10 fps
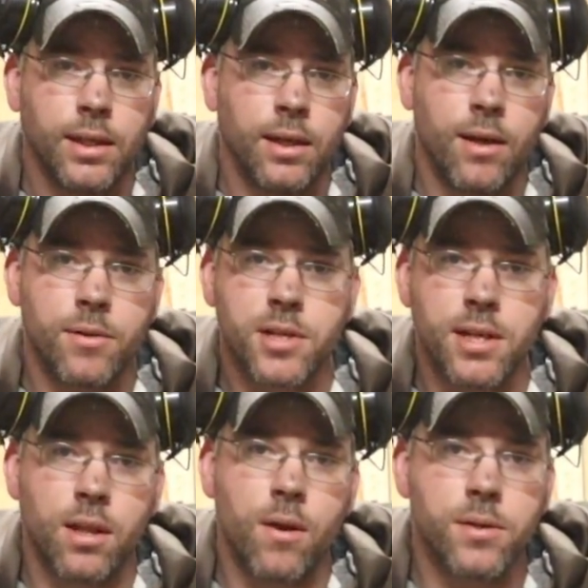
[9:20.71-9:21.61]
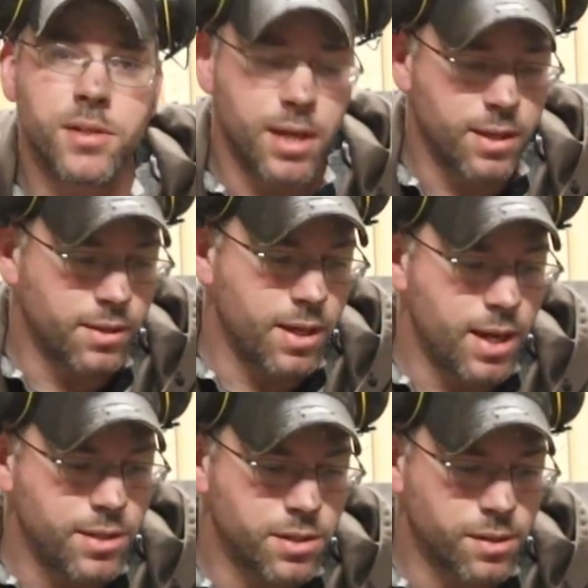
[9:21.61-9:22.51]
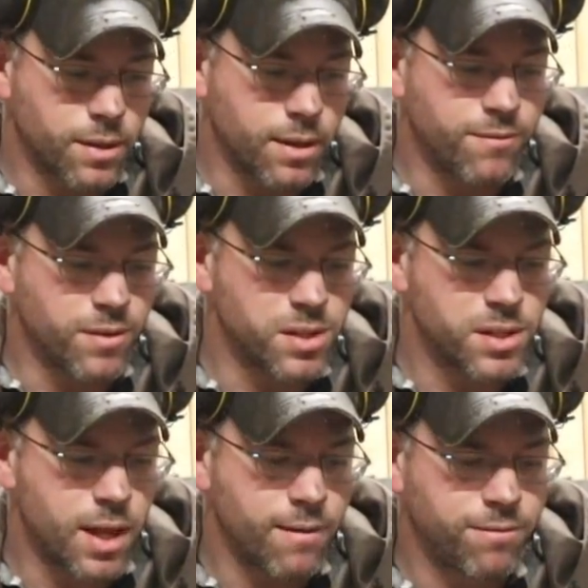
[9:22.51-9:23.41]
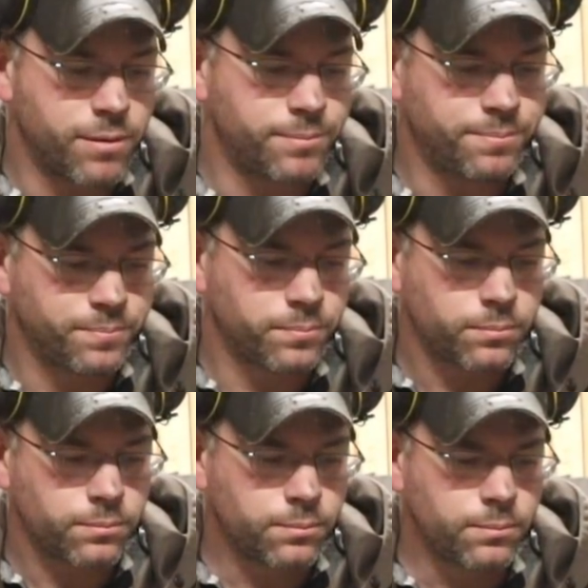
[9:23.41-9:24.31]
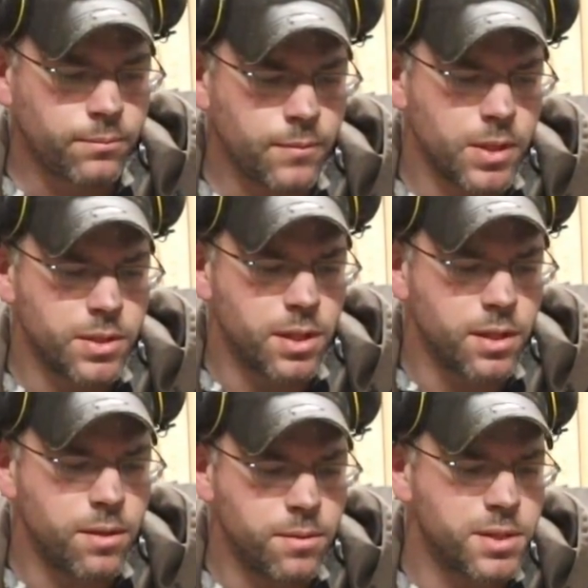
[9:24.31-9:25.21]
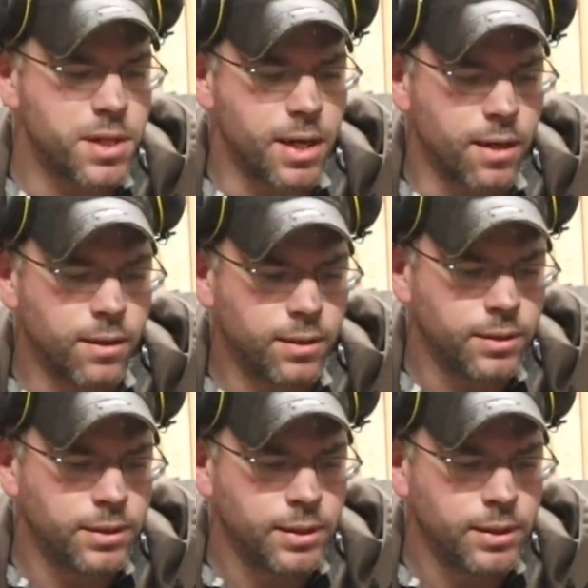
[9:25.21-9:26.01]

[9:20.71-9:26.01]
oh, I was in Lowe's the other day just looking for stuff to use here.